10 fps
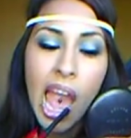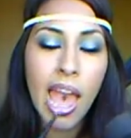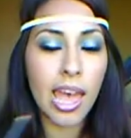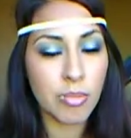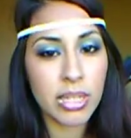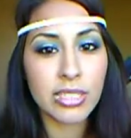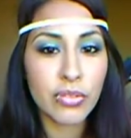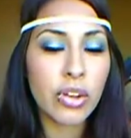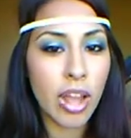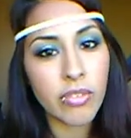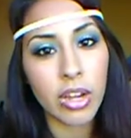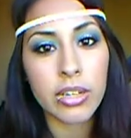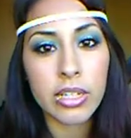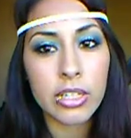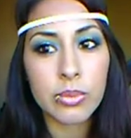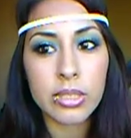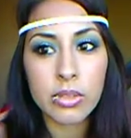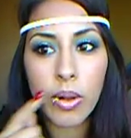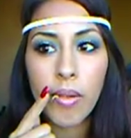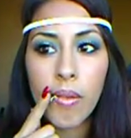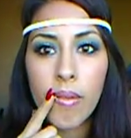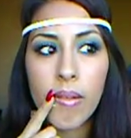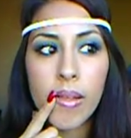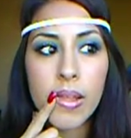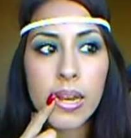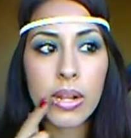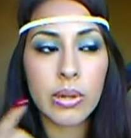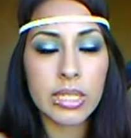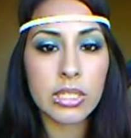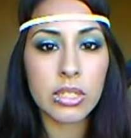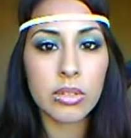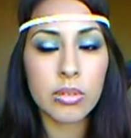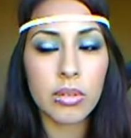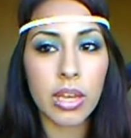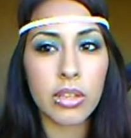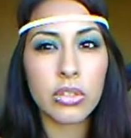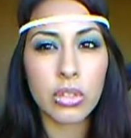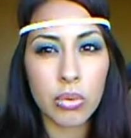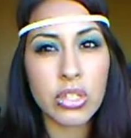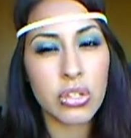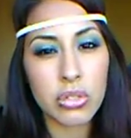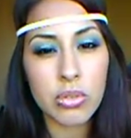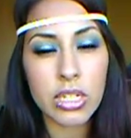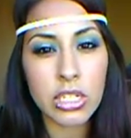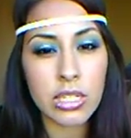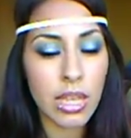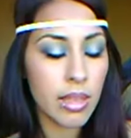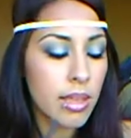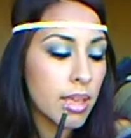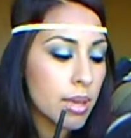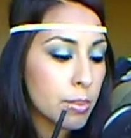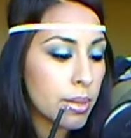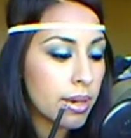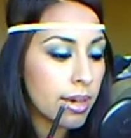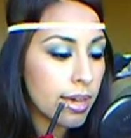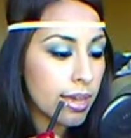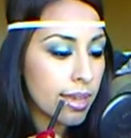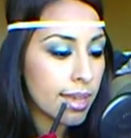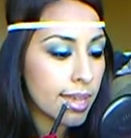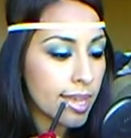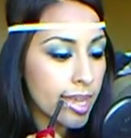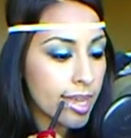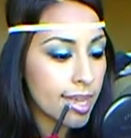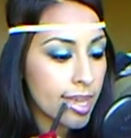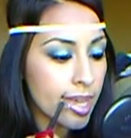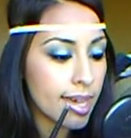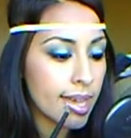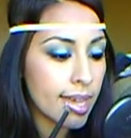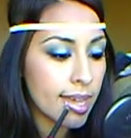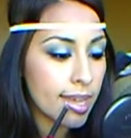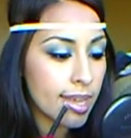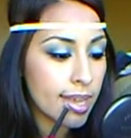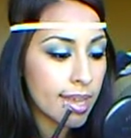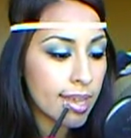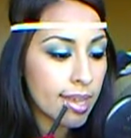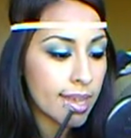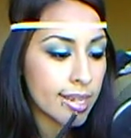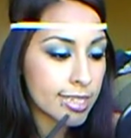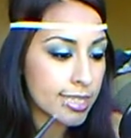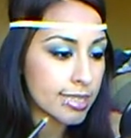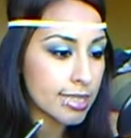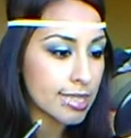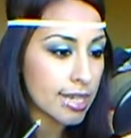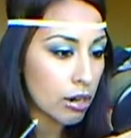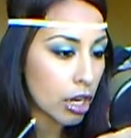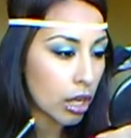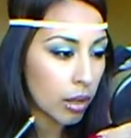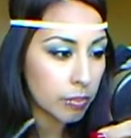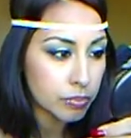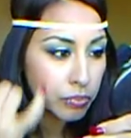and because of her, I've gone to a Goodwill store. I mean, I always do. I always used to, I should say. But, yeah. Actually, it's hysterical.